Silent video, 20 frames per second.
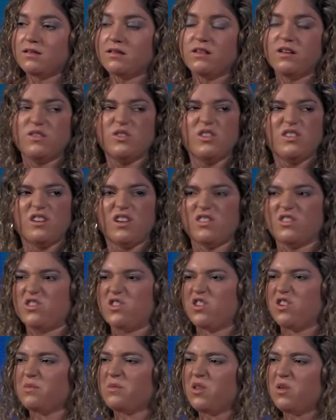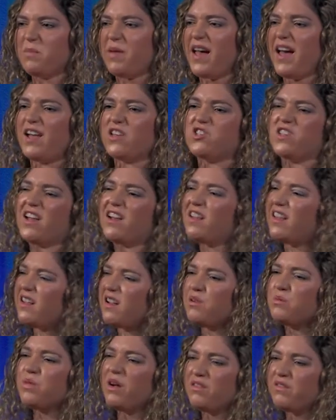They're just a dermal patch, kind of
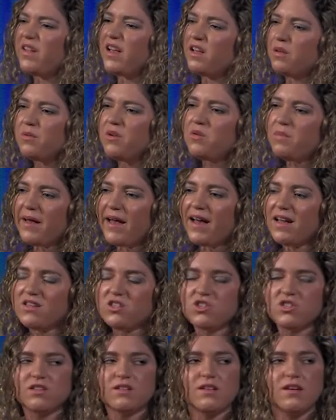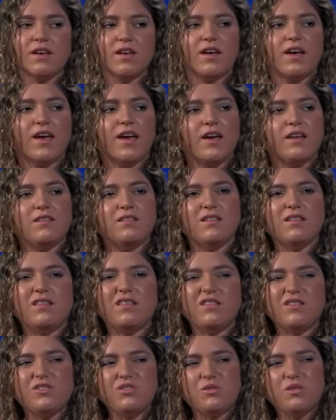like a rough elbow patch, and
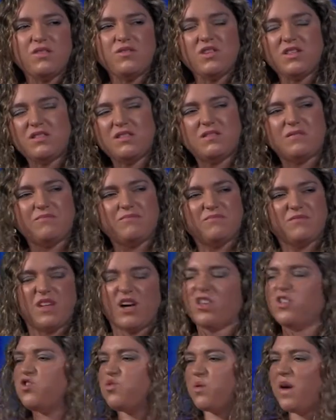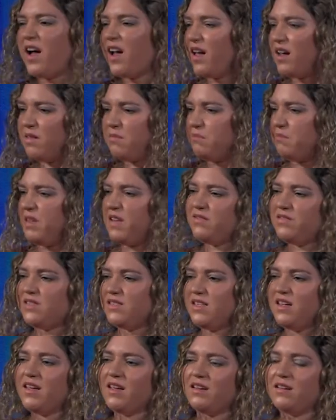they're sort of just a dry bit of
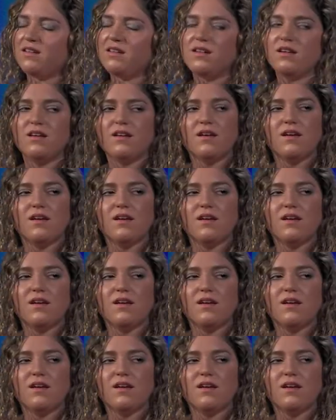skin.